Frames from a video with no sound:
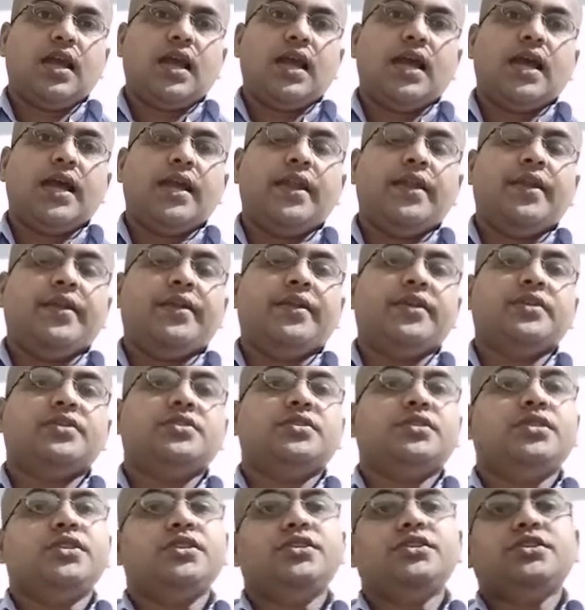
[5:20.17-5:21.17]
and it
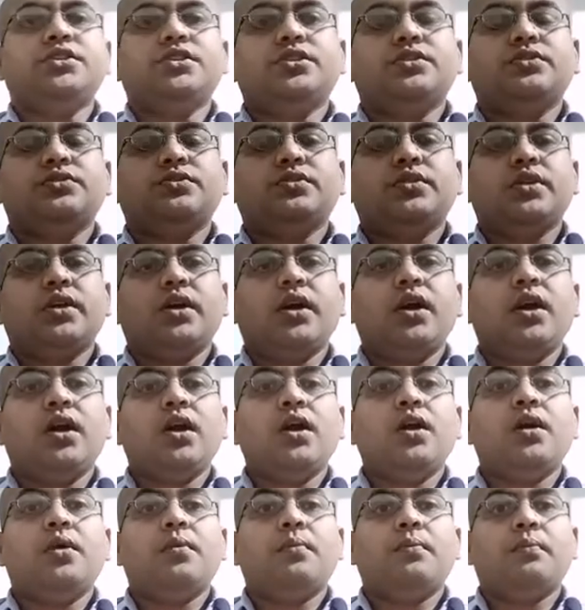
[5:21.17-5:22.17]
is reached into the
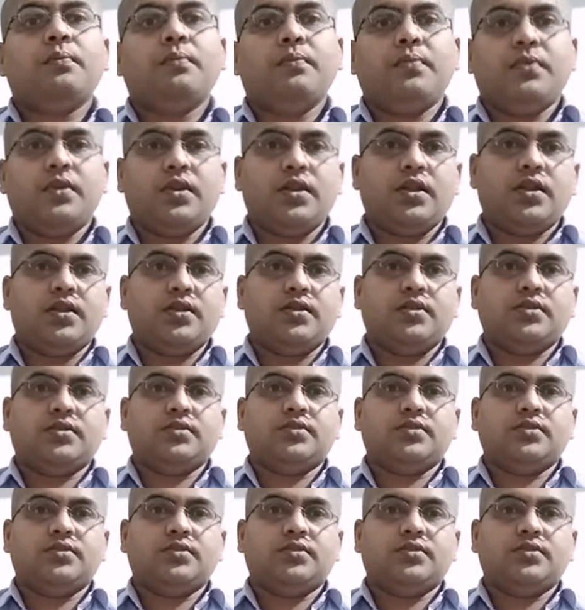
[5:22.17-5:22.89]
blood.